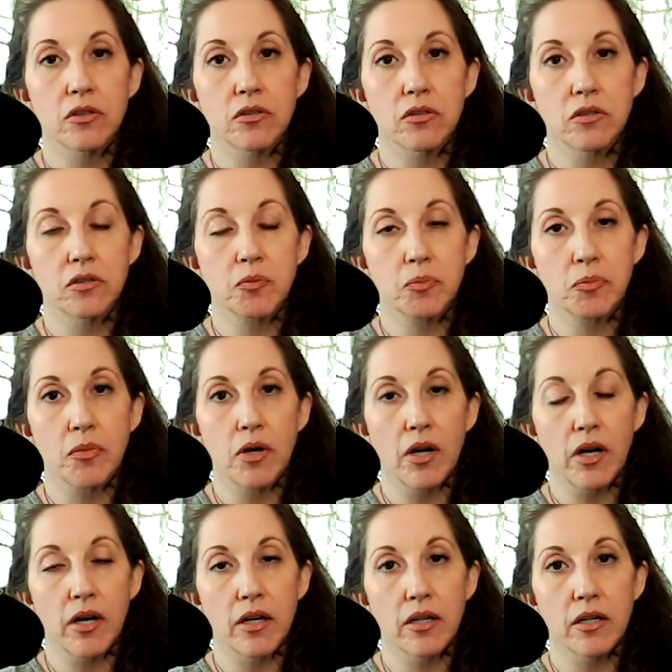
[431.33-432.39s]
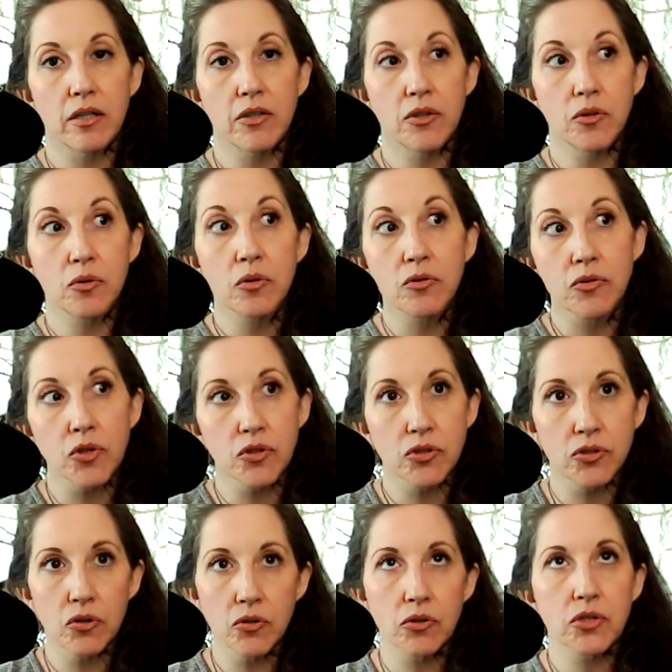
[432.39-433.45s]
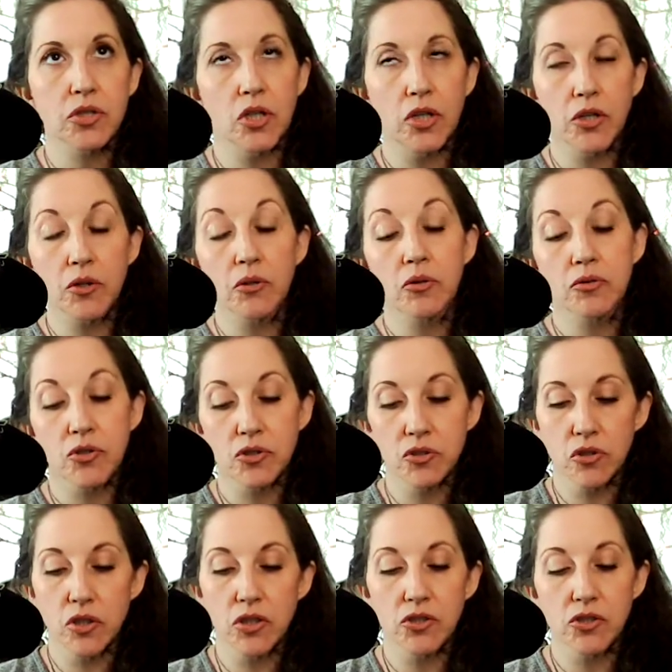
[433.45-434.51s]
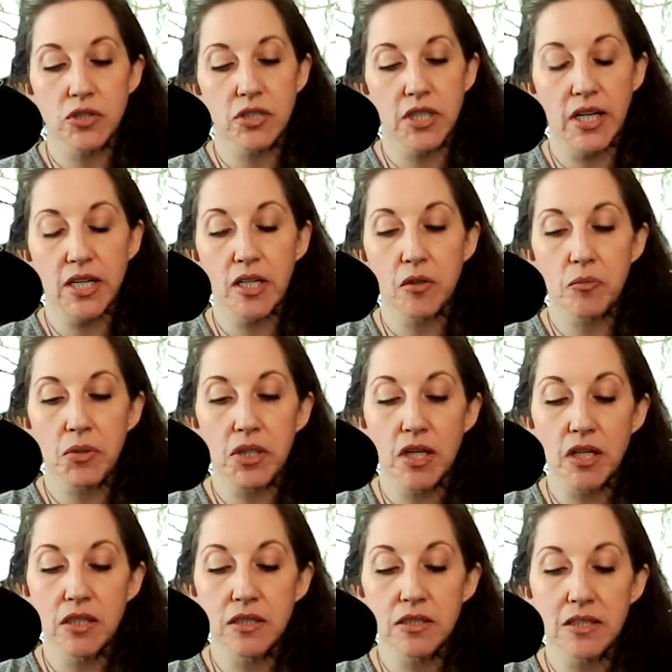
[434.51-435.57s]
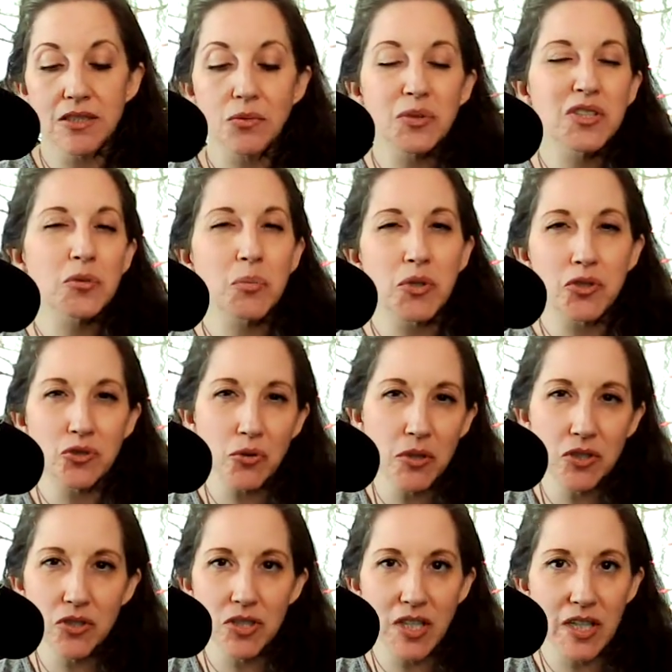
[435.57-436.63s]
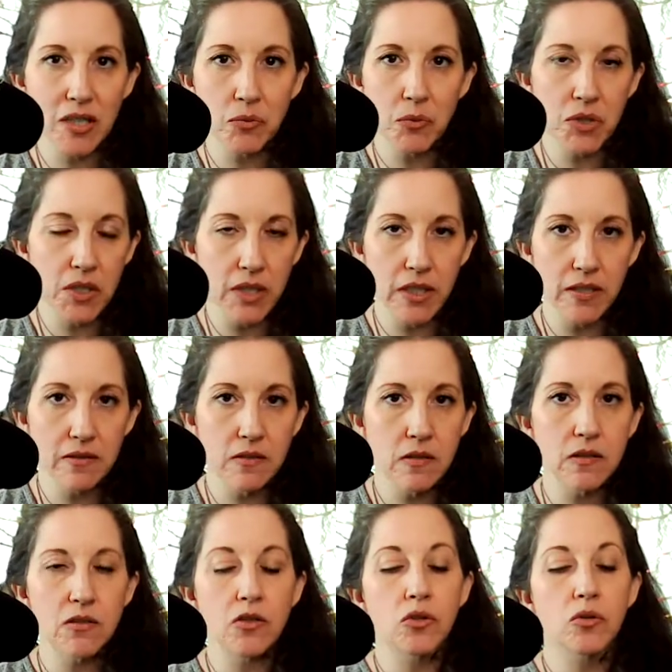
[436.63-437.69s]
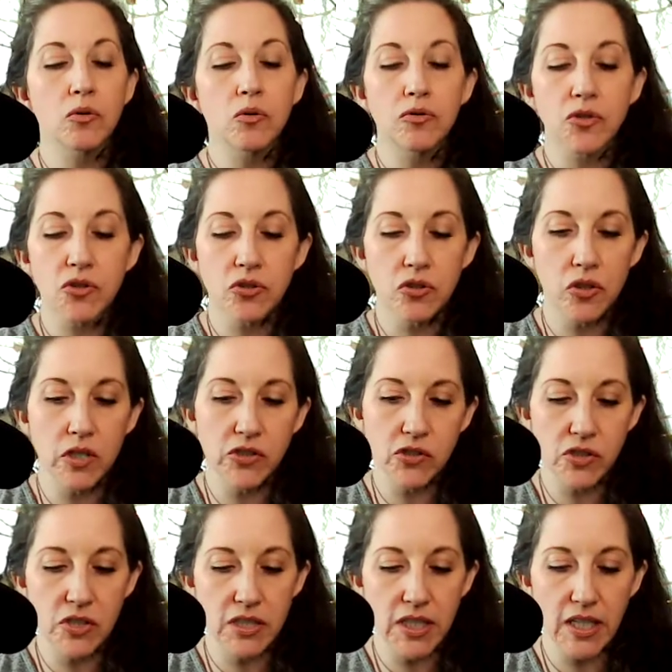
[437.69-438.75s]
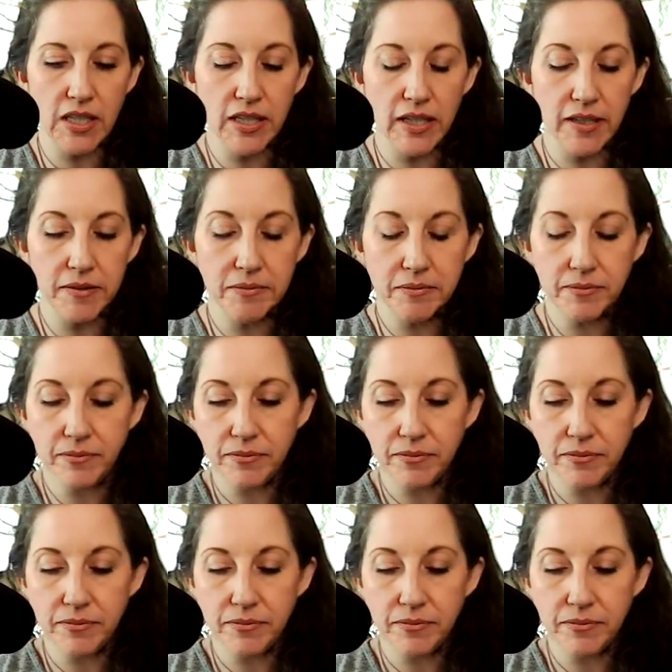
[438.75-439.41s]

Sp- uh, universal or sorry universal understanding because that's what spiritual understanding really is it's a universal understanding